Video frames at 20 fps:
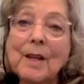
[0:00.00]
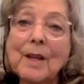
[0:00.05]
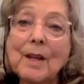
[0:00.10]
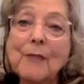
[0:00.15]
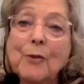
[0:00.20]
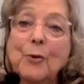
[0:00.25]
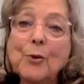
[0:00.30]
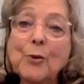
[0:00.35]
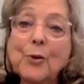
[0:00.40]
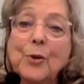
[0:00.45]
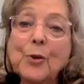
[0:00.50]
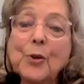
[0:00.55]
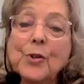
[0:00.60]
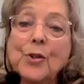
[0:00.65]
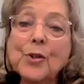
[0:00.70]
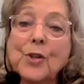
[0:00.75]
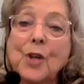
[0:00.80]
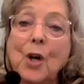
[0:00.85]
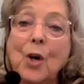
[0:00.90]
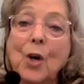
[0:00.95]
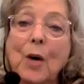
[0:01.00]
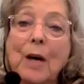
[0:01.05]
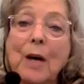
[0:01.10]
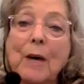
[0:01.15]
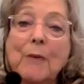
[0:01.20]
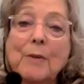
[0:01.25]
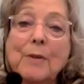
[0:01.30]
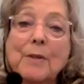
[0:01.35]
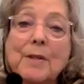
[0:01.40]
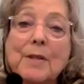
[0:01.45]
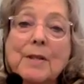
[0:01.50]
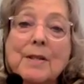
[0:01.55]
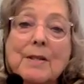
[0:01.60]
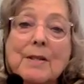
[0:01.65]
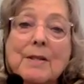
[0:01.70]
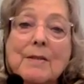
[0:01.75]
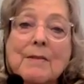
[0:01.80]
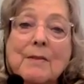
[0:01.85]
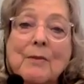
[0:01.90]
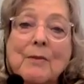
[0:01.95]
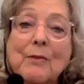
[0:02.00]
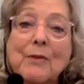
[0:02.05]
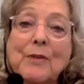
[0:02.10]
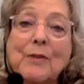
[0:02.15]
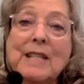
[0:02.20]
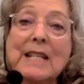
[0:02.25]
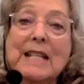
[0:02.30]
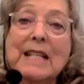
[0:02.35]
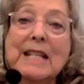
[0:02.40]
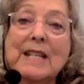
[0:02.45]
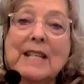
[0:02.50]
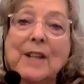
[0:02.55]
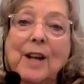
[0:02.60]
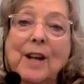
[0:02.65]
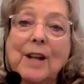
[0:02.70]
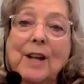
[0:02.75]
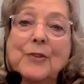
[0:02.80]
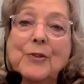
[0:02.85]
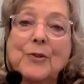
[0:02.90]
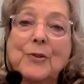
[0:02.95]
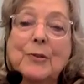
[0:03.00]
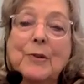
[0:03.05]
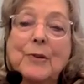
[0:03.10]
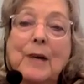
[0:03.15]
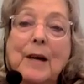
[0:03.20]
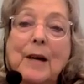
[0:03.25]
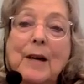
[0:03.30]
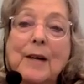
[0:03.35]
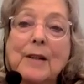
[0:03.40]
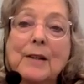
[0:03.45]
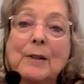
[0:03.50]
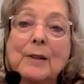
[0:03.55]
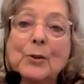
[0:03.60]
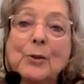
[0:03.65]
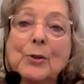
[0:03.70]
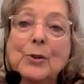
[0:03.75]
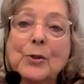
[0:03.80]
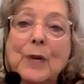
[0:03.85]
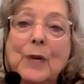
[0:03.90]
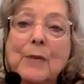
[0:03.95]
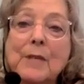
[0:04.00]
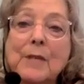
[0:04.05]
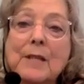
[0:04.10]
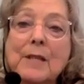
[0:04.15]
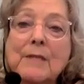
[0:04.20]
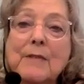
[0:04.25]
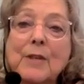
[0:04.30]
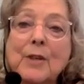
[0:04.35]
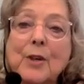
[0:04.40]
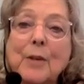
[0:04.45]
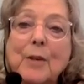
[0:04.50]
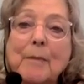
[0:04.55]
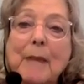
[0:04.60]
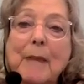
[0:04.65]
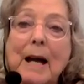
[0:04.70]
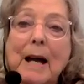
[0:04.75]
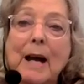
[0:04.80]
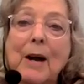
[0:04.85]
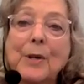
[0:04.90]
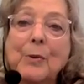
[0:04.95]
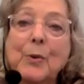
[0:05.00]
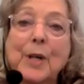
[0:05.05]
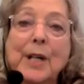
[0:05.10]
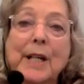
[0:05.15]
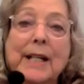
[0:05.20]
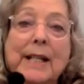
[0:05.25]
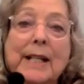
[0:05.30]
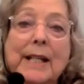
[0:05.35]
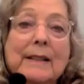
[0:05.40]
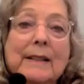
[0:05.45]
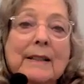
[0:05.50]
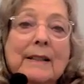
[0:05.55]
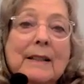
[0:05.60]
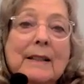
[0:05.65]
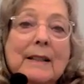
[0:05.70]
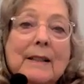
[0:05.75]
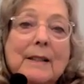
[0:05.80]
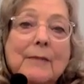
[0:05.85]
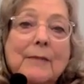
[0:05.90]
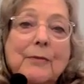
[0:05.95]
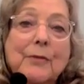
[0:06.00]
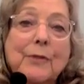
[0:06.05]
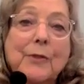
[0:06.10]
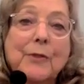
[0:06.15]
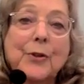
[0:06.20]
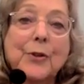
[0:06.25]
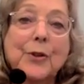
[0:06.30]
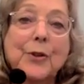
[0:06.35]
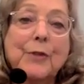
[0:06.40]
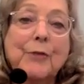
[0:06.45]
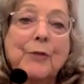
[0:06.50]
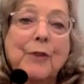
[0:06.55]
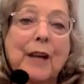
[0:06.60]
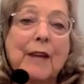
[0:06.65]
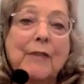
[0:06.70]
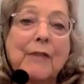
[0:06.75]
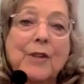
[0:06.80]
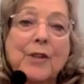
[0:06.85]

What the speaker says: A few years ago, I was visiting in Honolulu. I was living on Maui, where I lived for 35